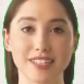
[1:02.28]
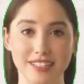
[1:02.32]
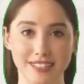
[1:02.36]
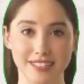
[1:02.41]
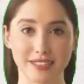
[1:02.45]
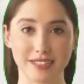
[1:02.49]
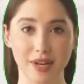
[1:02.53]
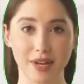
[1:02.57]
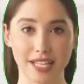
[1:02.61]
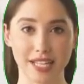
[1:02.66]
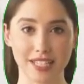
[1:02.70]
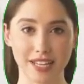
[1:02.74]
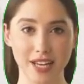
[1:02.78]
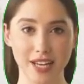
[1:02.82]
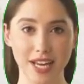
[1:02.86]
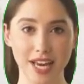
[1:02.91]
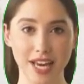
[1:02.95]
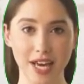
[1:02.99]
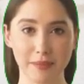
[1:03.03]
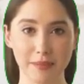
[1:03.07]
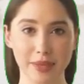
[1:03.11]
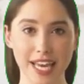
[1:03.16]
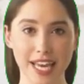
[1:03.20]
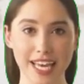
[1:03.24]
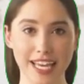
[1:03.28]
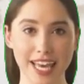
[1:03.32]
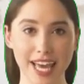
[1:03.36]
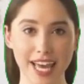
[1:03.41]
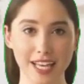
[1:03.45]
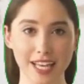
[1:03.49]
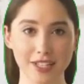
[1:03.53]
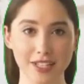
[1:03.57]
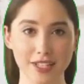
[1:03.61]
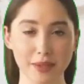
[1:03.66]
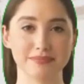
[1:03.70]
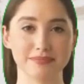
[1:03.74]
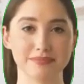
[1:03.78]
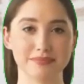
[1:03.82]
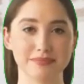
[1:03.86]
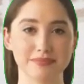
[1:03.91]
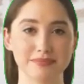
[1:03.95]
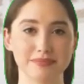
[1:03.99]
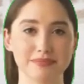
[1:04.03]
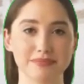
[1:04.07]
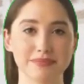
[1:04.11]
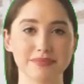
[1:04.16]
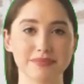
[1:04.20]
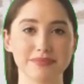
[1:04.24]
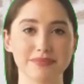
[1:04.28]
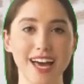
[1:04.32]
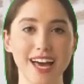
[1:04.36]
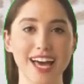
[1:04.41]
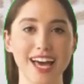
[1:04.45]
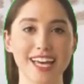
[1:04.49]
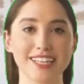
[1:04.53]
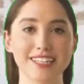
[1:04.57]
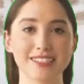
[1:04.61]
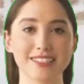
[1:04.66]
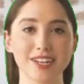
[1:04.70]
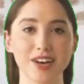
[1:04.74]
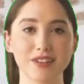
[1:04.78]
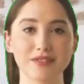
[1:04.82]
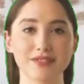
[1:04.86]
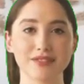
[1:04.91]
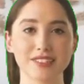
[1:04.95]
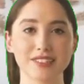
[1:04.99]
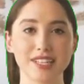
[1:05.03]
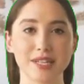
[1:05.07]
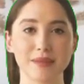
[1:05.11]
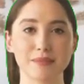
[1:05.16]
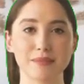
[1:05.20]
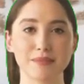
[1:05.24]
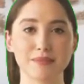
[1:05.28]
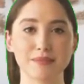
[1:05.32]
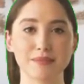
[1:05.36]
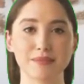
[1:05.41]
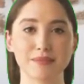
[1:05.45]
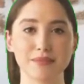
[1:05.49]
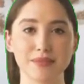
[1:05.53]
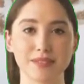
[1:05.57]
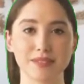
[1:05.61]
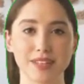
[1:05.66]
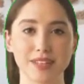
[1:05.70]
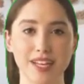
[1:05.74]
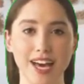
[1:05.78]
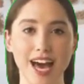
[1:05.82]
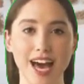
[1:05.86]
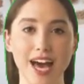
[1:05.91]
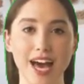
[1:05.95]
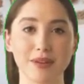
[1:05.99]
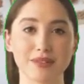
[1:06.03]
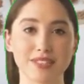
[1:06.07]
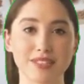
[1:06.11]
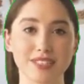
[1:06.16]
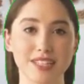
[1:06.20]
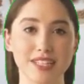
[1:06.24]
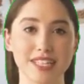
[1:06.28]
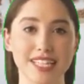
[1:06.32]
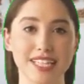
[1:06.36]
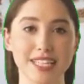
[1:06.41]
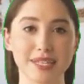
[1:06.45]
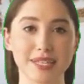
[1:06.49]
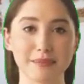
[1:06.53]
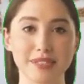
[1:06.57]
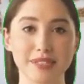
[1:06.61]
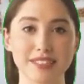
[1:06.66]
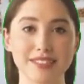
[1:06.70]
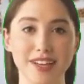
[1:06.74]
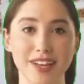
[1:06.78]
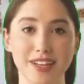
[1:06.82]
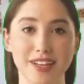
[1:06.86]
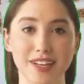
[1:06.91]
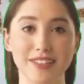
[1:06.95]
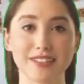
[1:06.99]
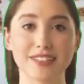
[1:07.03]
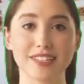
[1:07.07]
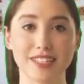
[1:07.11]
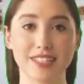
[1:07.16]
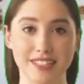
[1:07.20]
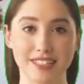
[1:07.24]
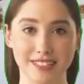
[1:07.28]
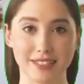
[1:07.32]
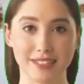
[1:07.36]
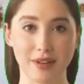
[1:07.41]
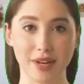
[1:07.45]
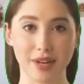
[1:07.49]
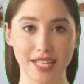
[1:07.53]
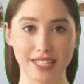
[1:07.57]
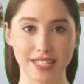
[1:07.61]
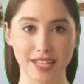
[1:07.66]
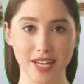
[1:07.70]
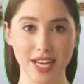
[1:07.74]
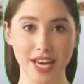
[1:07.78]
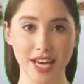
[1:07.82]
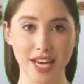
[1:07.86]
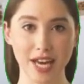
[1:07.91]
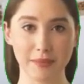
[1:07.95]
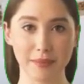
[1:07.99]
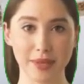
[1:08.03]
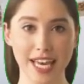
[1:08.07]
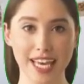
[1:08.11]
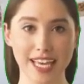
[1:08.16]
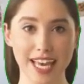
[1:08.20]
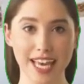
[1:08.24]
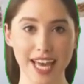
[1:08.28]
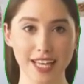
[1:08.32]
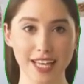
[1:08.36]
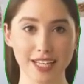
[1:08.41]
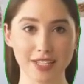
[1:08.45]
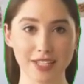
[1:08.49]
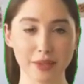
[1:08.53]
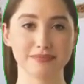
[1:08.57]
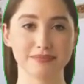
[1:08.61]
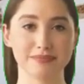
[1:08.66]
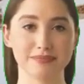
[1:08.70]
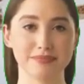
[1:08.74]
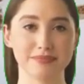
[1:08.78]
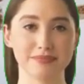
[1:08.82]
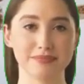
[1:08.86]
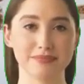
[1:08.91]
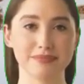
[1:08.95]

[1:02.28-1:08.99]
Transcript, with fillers: or beady travel not for family helpful staff at the reception but maybe too busy they don't smile at all whole day haha. Excellent.